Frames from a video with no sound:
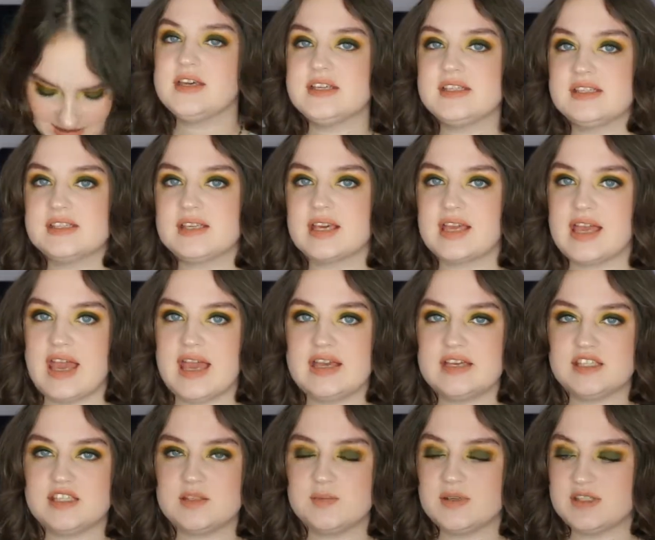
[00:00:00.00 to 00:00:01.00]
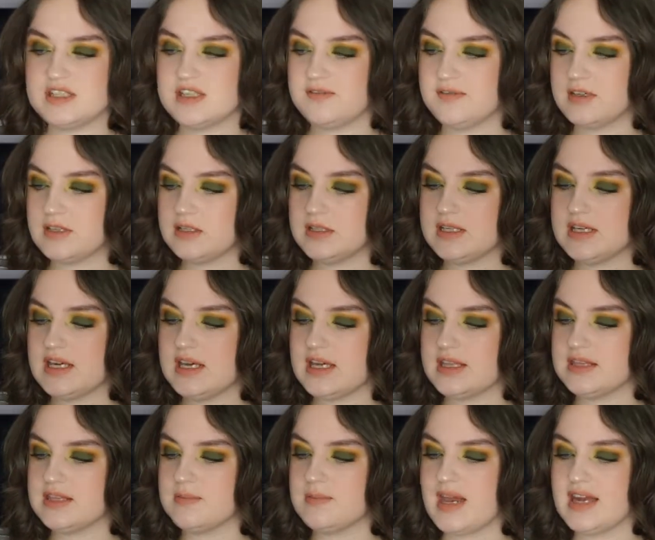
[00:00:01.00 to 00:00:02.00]
This case specifically,
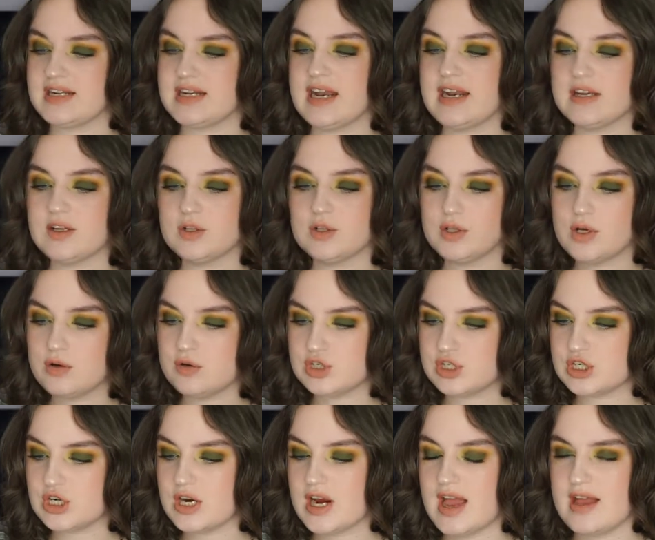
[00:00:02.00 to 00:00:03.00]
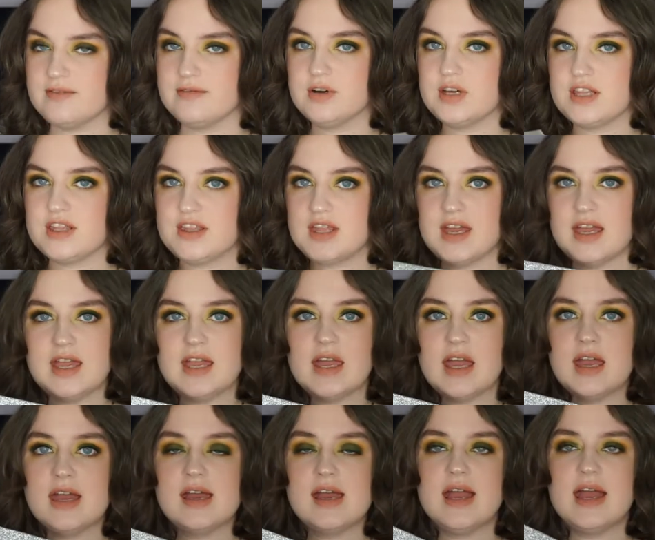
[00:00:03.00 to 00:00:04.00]
the magnetic closure,
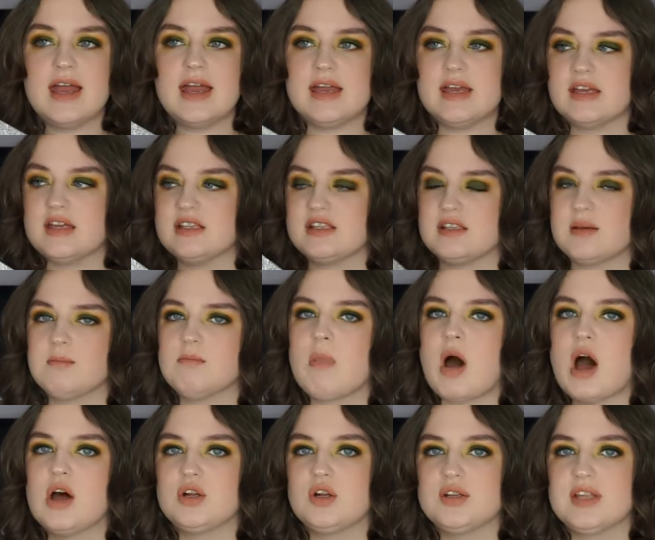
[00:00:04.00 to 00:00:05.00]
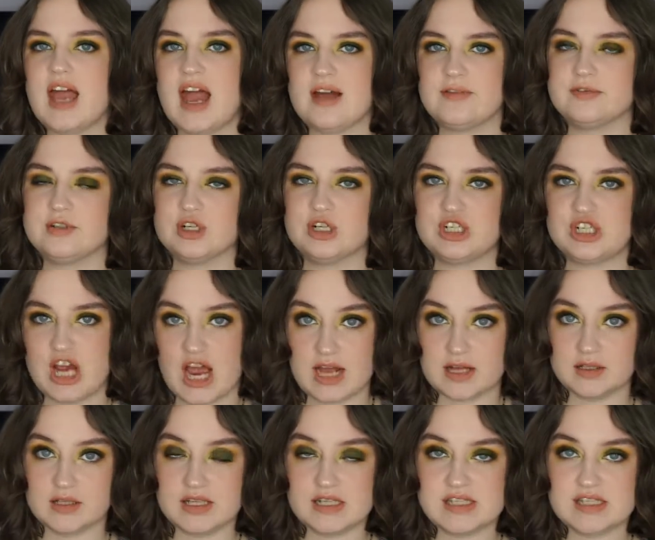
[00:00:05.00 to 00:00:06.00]
everything, is modeled after
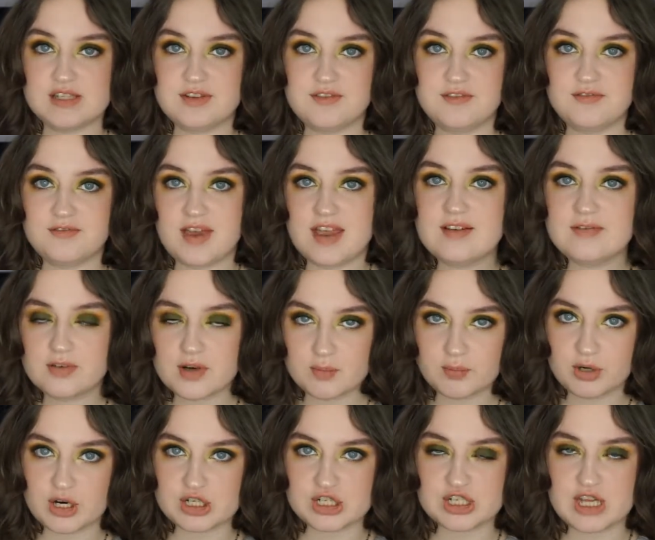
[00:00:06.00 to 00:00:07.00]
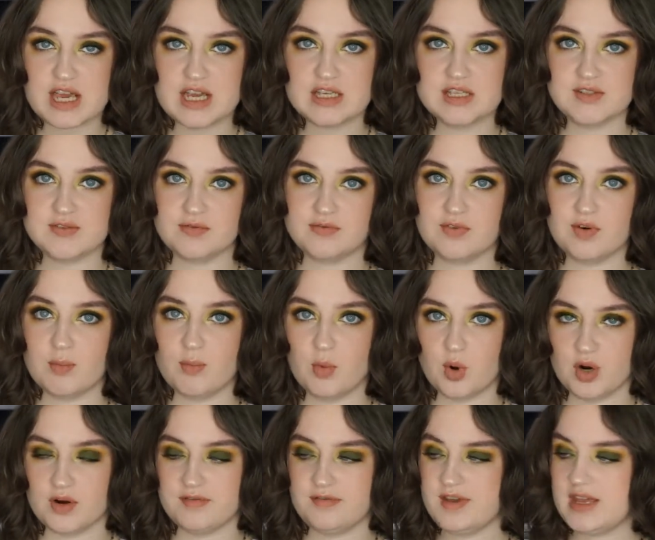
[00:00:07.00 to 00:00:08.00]
Jaclyn's favorite brush case from
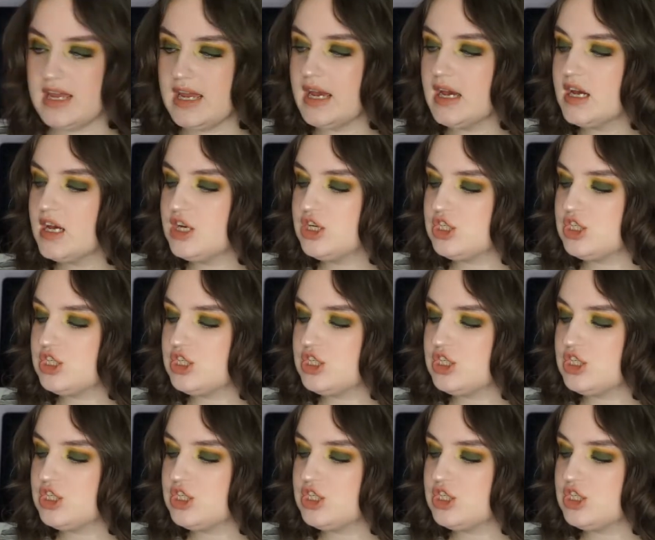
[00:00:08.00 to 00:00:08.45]
Morphe.